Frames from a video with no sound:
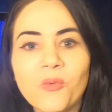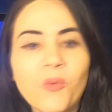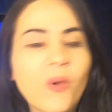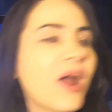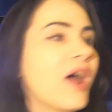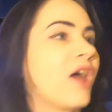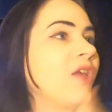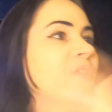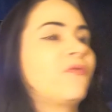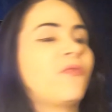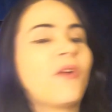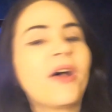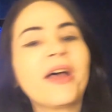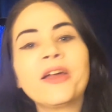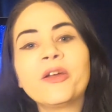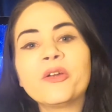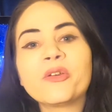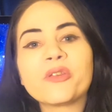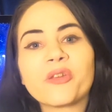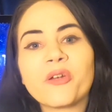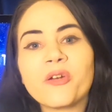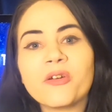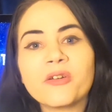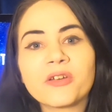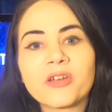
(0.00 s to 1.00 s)
the
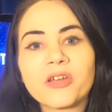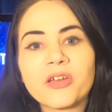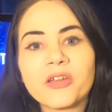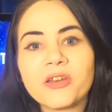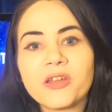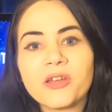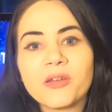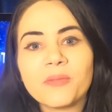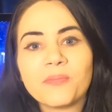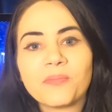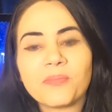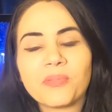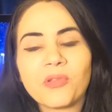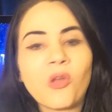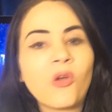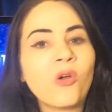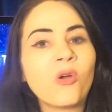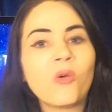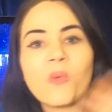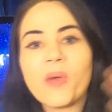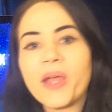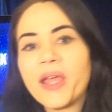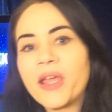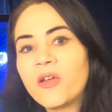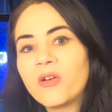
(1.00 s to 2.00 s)
wildfires aren't gonna
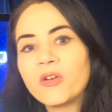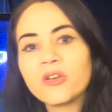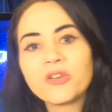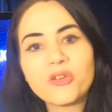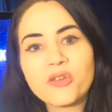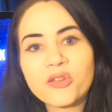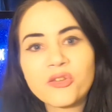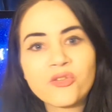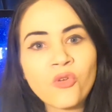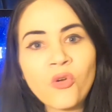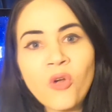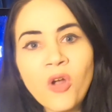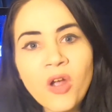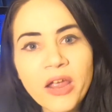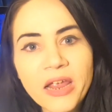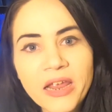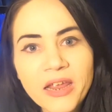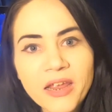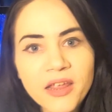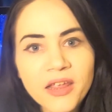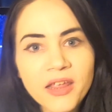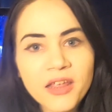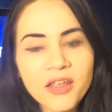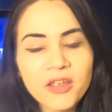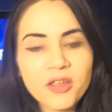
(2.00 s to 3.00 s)
blow away or
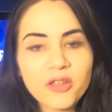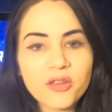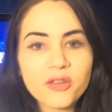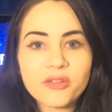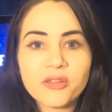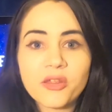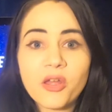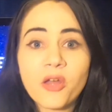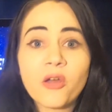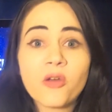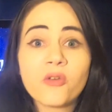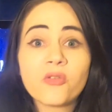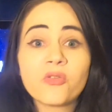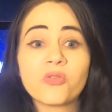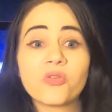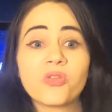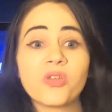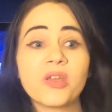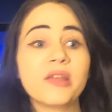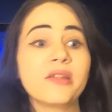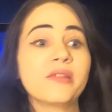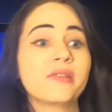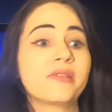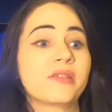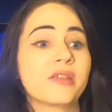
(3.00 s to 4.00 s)
destroy. So
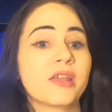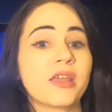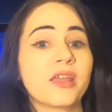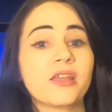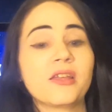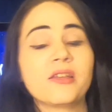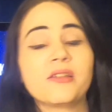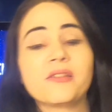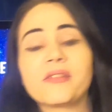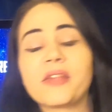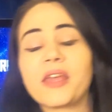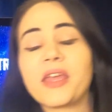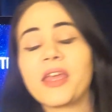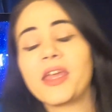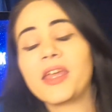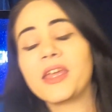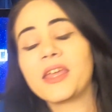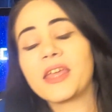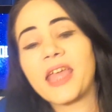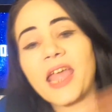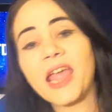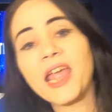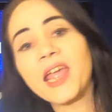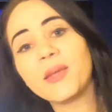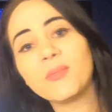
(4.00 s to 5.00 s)
this is a
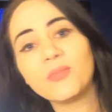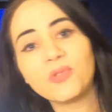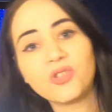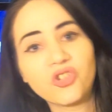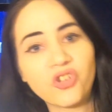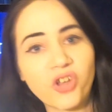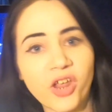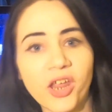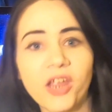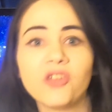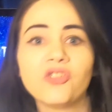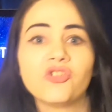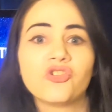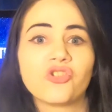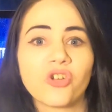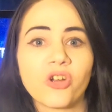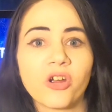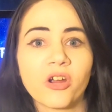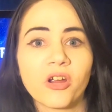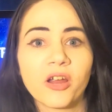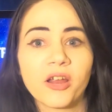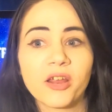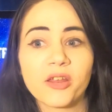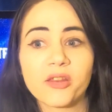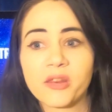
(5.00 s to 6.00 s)
game
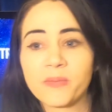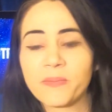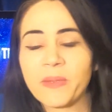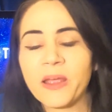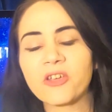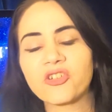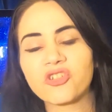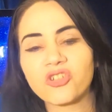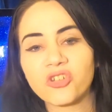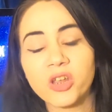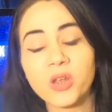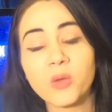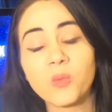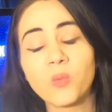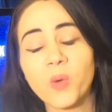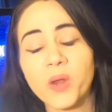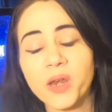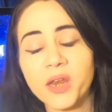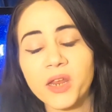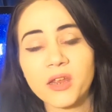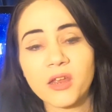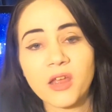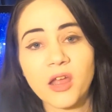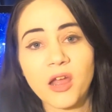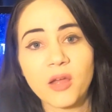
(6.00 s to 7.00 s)
changer, especially when
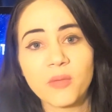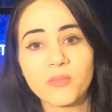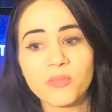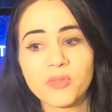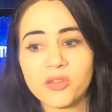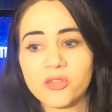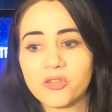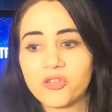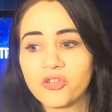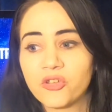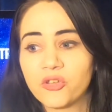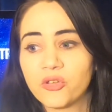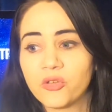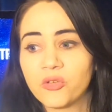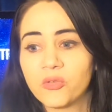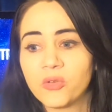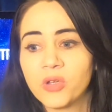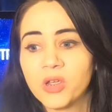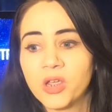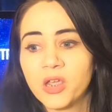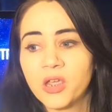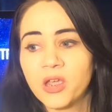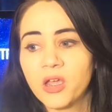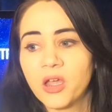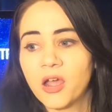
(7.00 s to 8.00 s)
it comes to,
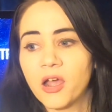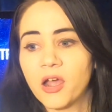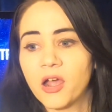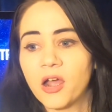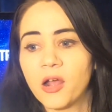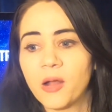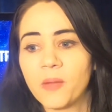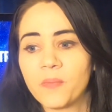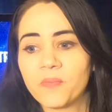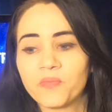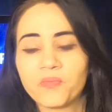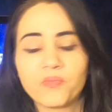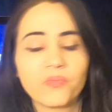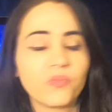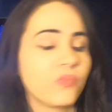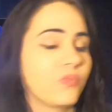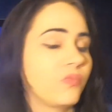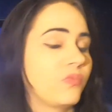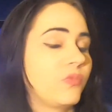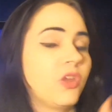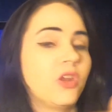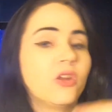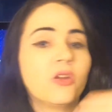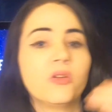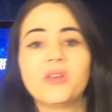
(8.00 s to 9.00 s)
um,
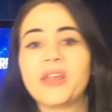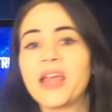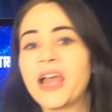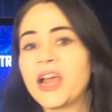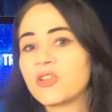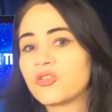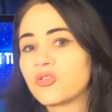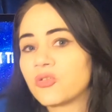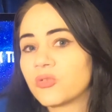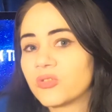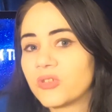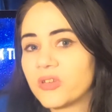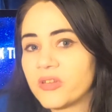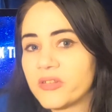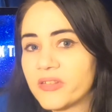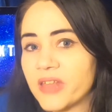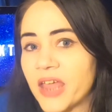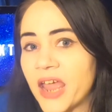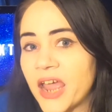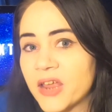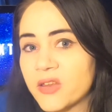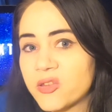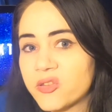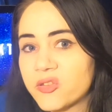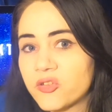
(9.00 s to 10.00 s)
you know, natural
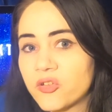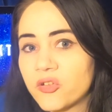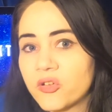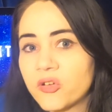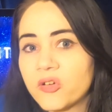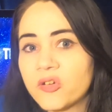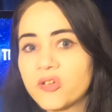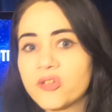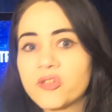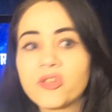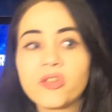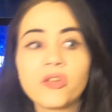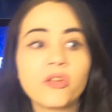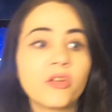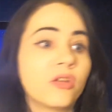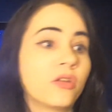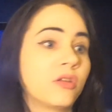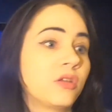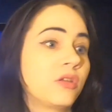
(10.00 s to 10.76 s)
disasters,